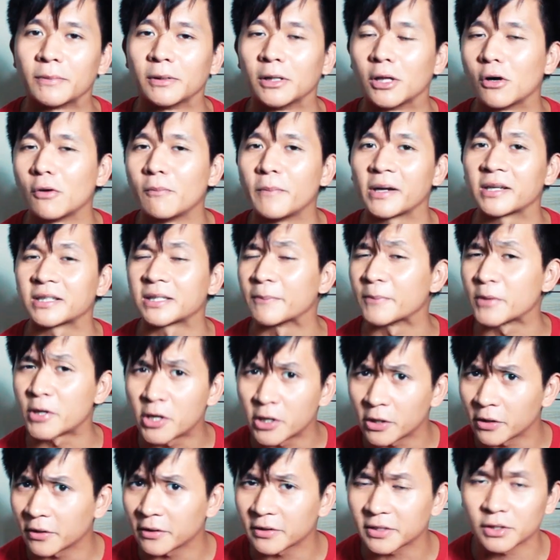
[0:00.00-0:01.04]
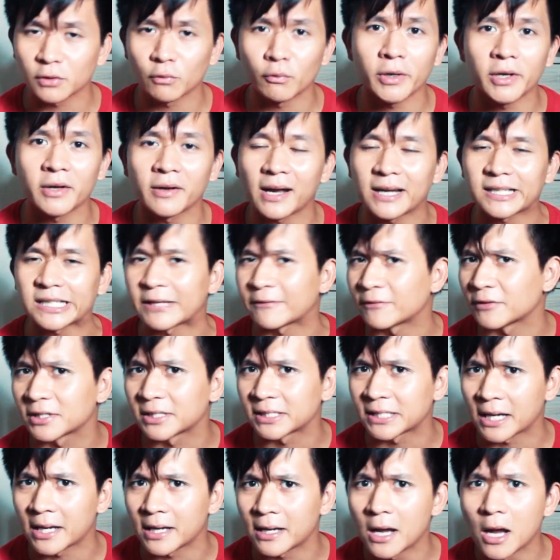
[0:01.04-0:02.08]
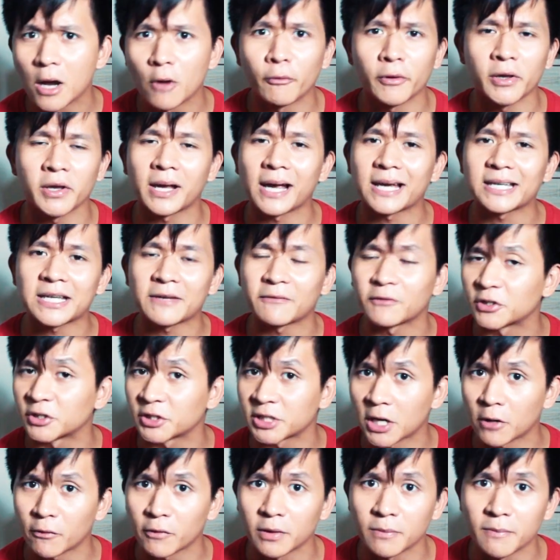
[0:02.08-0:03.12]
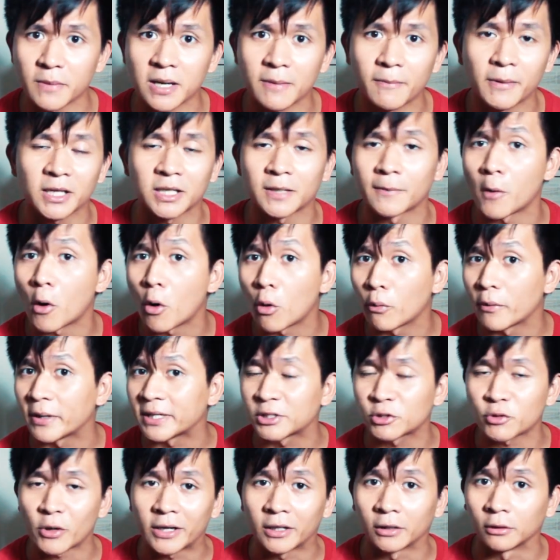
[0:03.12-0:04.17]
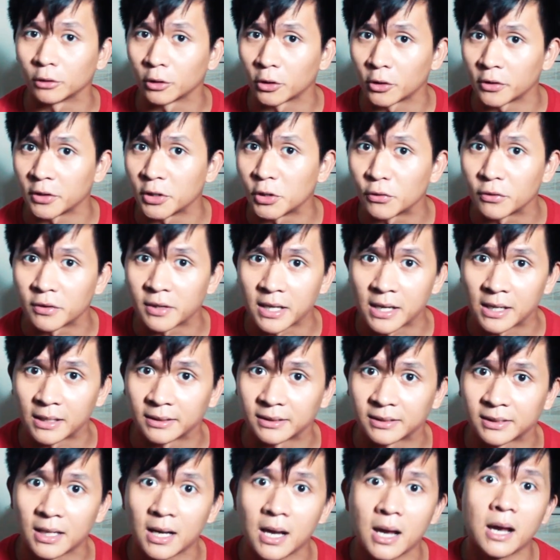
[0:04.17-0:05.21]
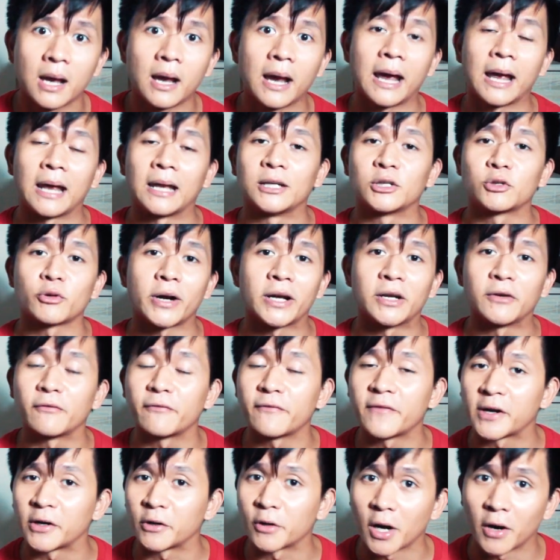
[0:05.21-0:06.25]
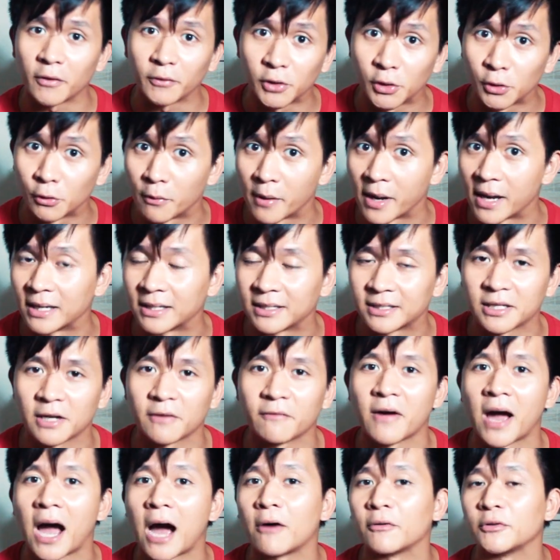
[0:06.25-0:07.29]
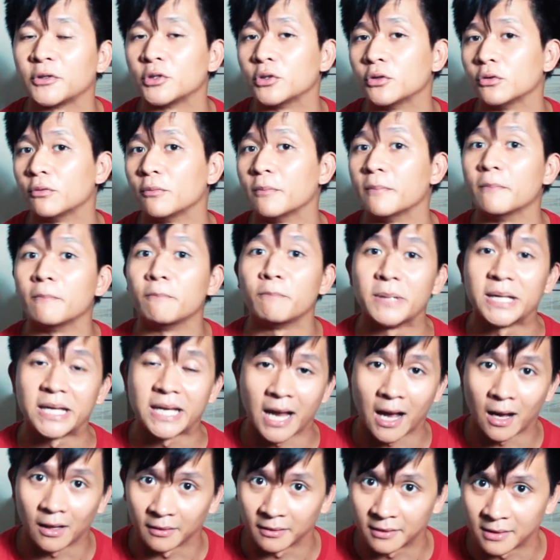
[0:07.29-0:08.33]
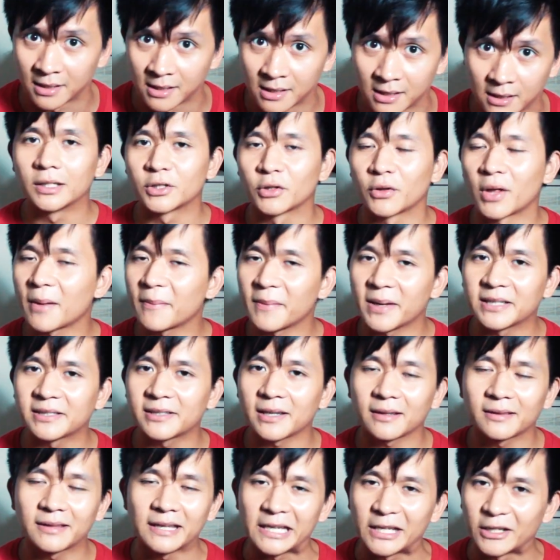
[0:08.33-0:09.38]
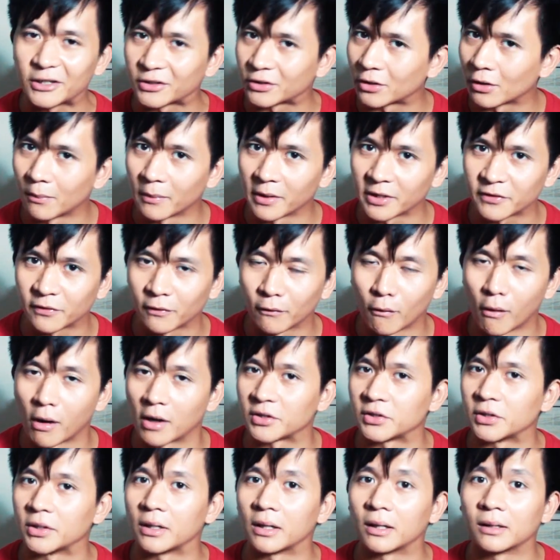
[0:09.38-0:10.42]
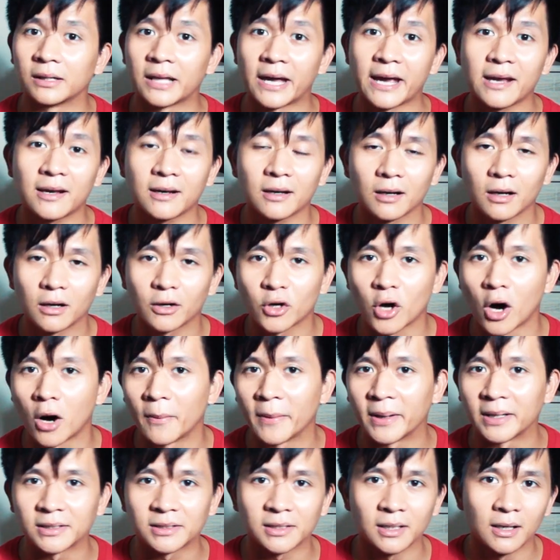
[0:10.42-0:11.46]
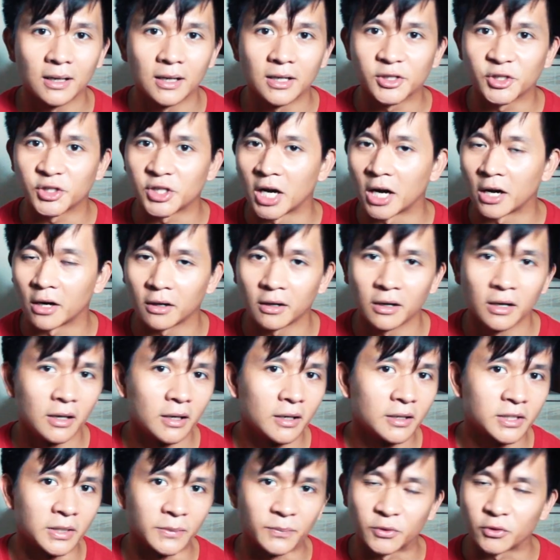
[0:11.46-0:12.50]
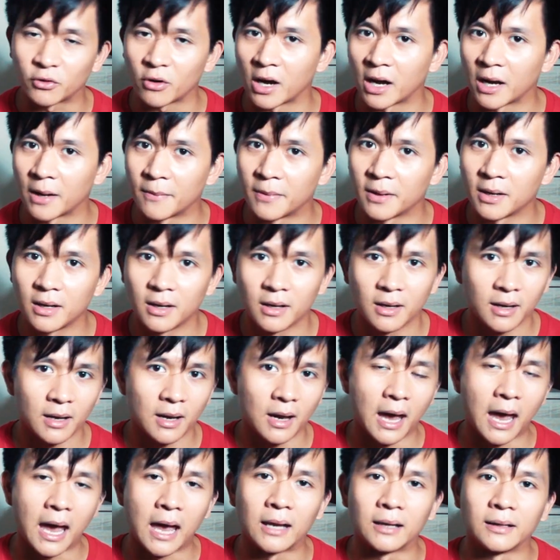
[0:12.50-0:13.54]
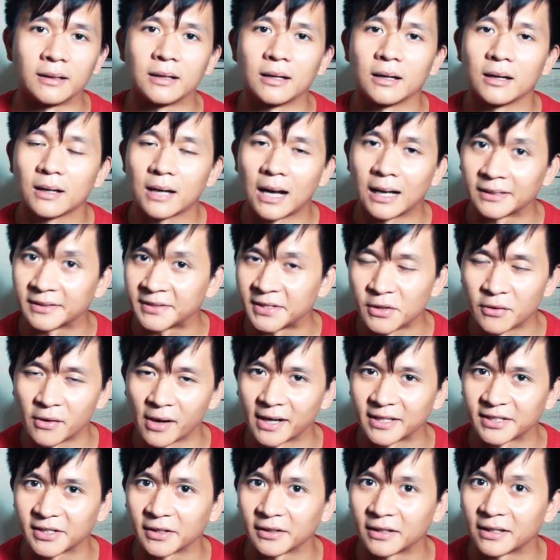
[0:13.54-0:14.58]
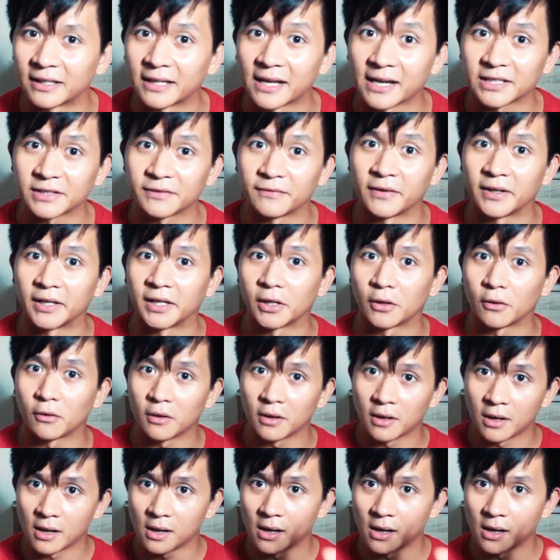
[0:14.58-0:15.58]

below, because I'm curious what you guys have to say, what you guys have to share with me, because I'm always trying to learn new things and trying to figure out new ways of how to be healthy. So that being said, thank you so much for watching. Like, comment, share, subscribe, and I'll see you guys on the next video.